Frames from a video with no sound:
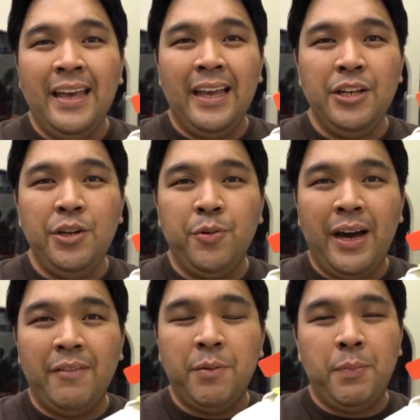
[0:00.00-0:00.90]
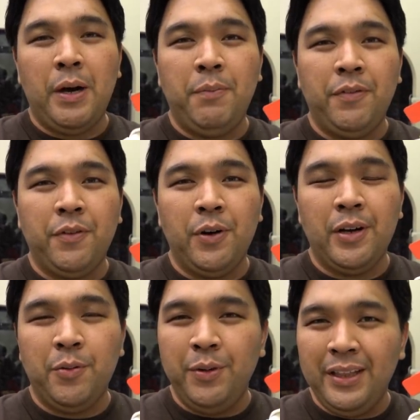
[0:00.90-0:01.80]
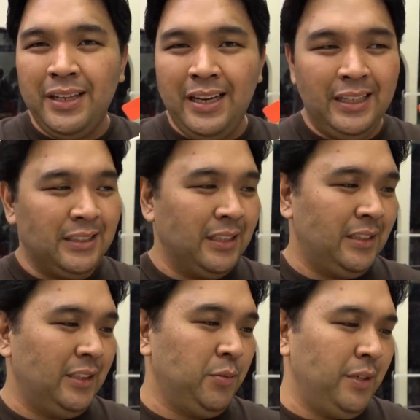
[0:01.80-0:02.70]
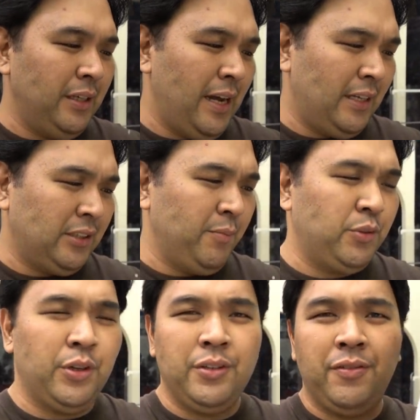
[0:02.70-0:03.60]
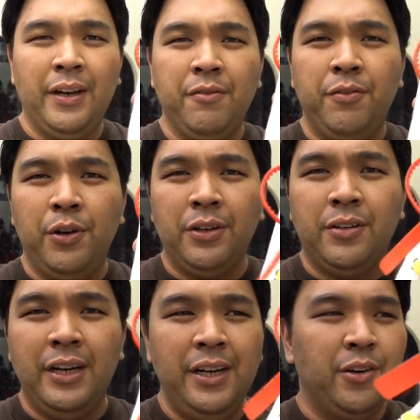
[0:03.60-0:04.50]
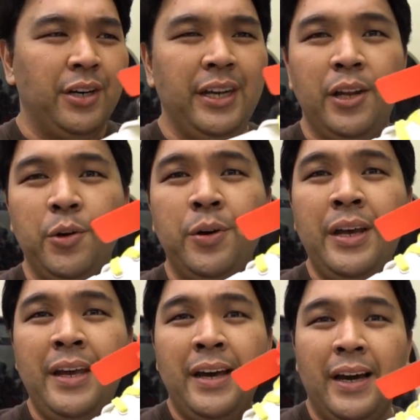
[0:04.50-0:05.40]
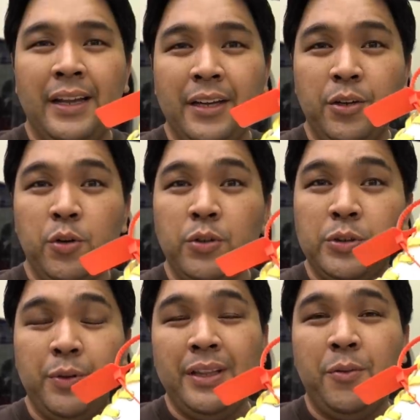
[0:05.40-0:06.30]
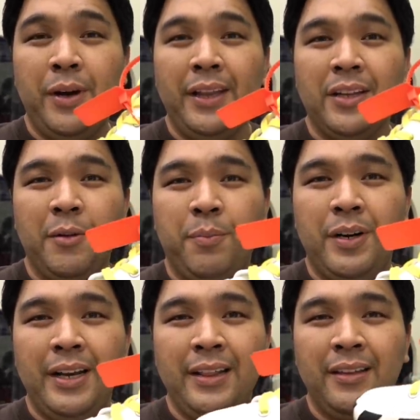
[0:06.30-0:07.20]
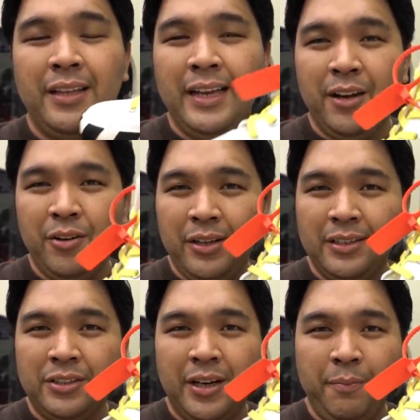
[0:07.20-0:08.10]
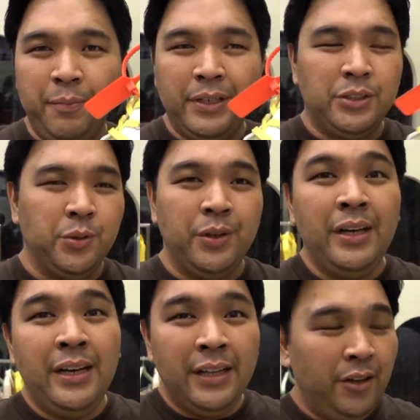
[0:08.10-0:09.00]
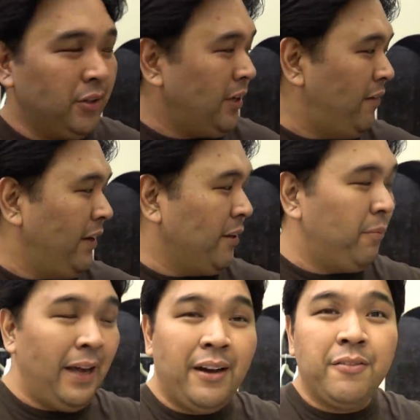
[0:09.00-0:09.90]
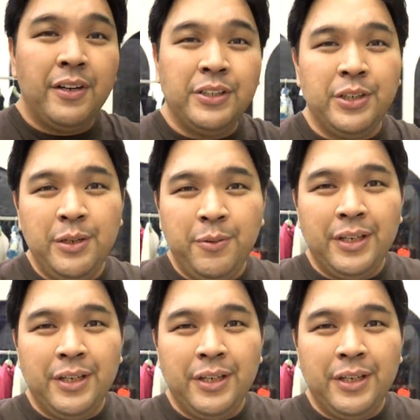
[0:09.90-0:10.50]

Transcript: and you have a pop of color with the laces. This one has some sort of like vault green or yellow that goes with the white upper and the diagonal stripe midsole. They also have like a black version,